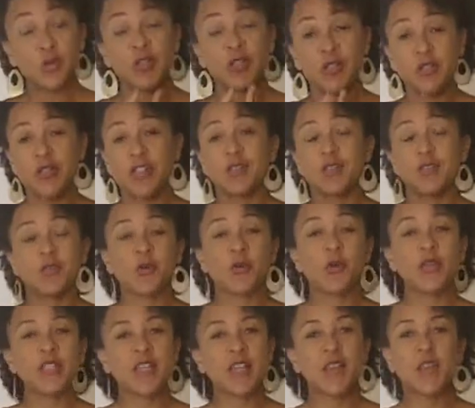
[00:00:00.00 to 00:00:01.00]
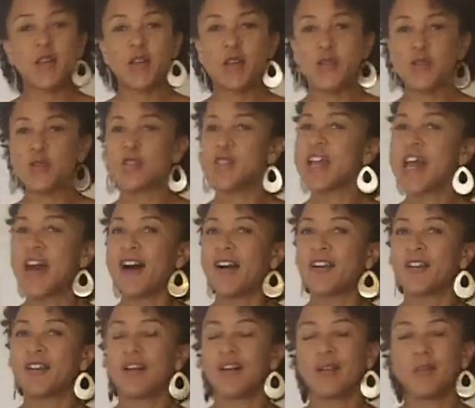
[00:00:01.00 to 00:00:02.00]
when you see the stories in the news
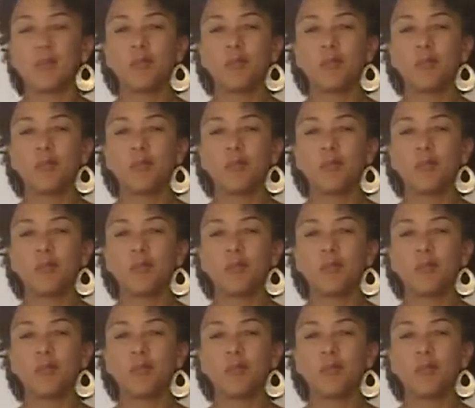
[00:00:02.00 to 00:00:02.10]
now,